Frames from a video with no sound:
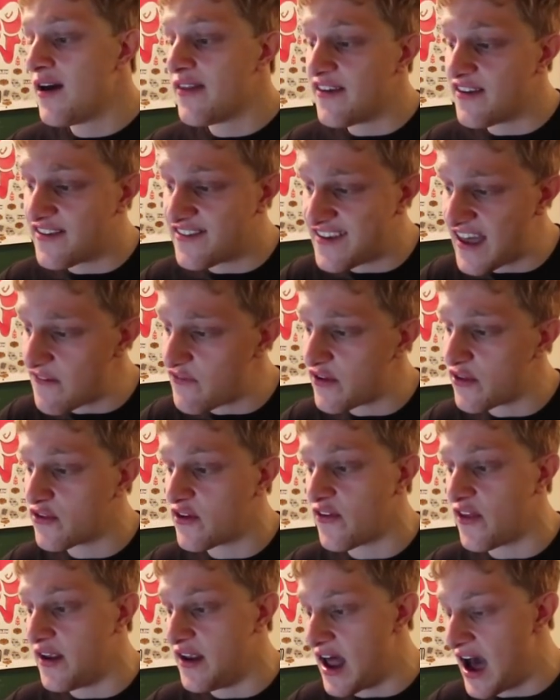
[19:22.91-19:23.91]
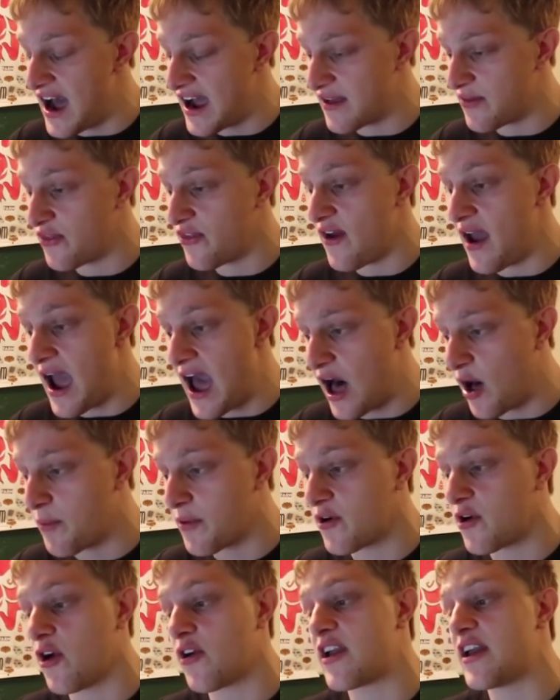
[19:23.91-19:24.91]
the 7th to the 9th,
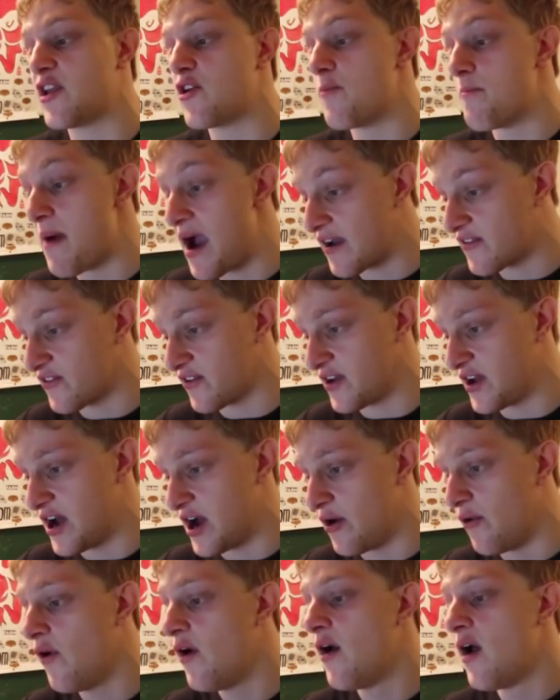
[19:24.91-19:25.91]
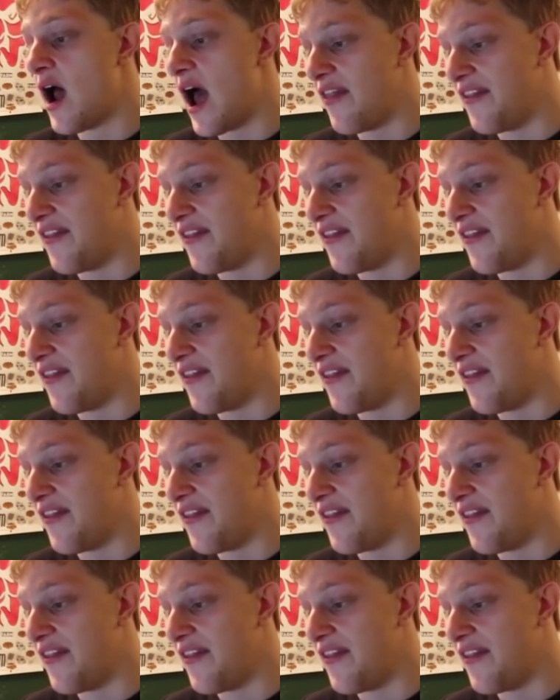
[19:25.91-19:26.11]
Albuquerque, New Mexico,